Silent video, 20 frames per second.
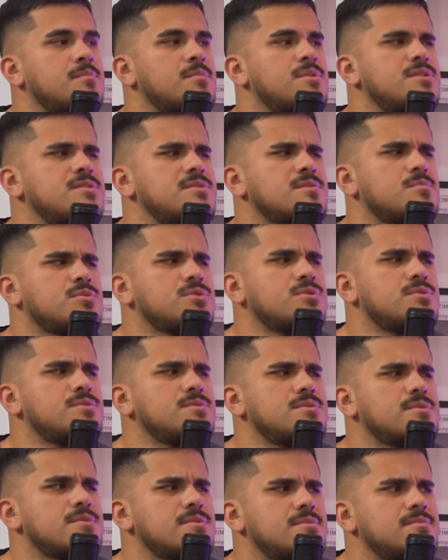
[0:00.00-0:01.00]
But he's a
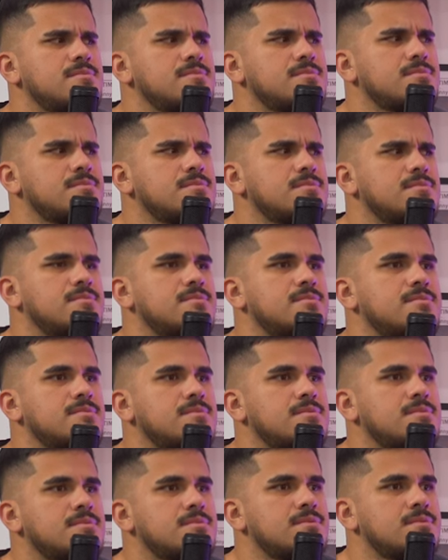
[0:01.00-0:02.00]
producer. Yeah, he's a producer.
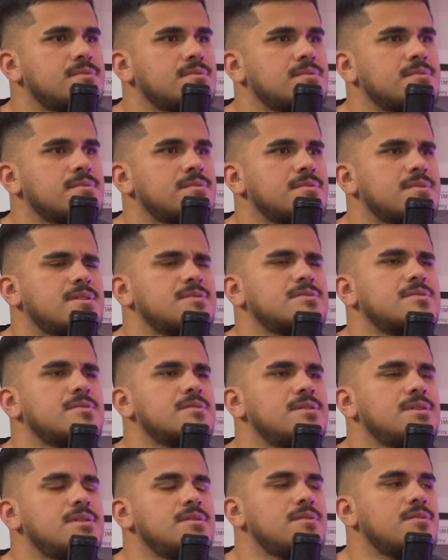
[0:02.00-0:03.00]
He doesn't sing. That's
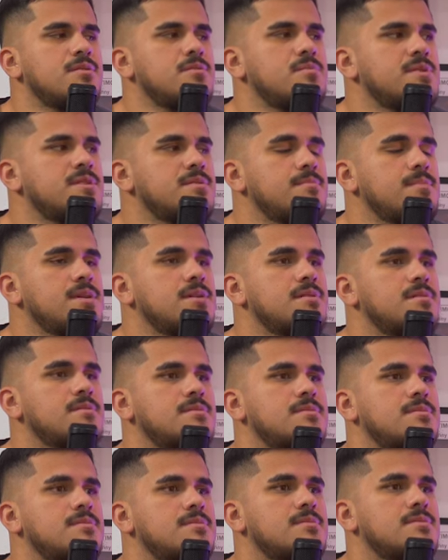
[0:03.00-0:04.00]
Selena Gomez,
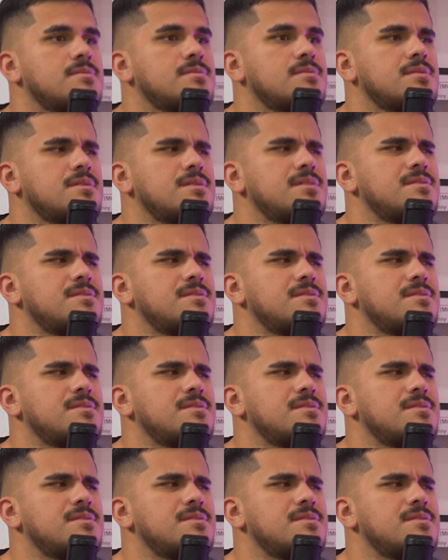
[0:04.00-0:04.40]
man. Yeah.